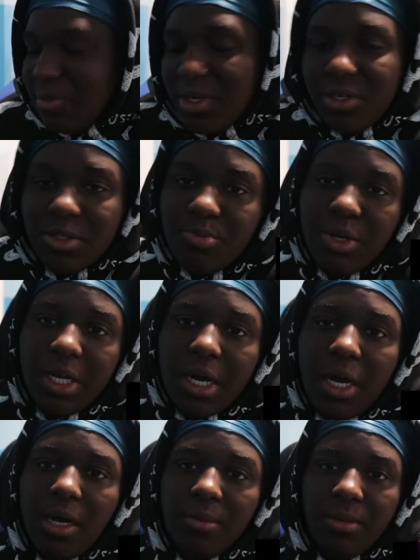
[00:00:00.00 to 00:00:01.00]
Bro, it's pretty
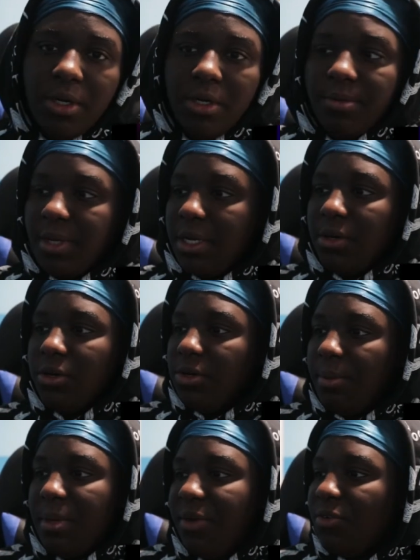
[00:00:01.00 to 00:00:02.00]
calm, bro. I'm
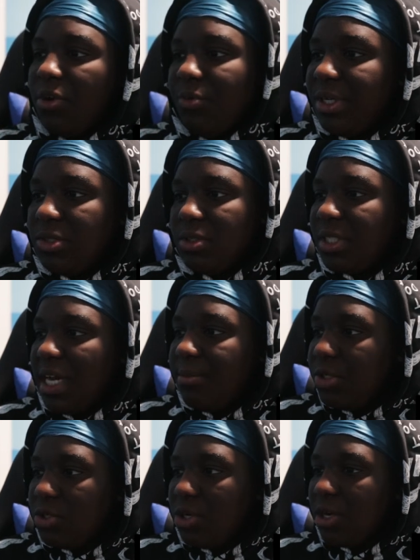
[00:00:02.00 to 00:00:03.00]
not even gonna waste no
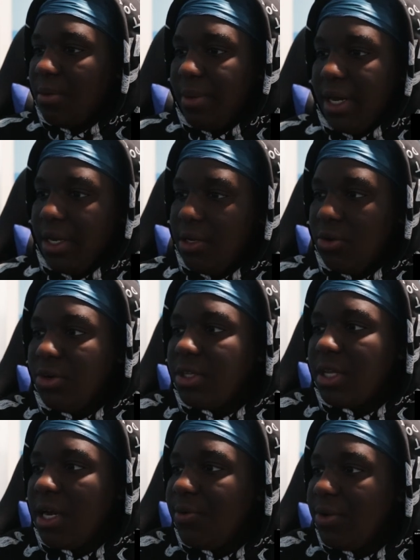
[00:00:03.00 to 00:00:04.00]
time and talk about it. The only
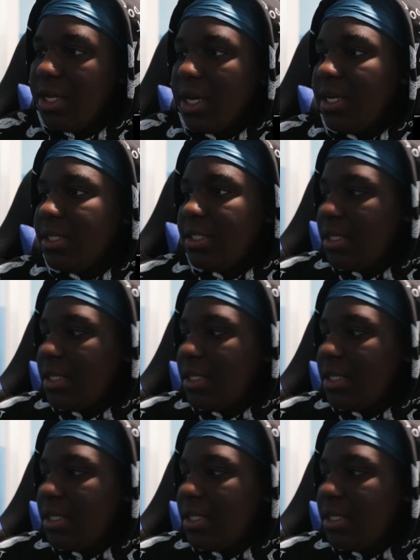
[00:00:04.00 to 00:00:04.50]
thing I really gotta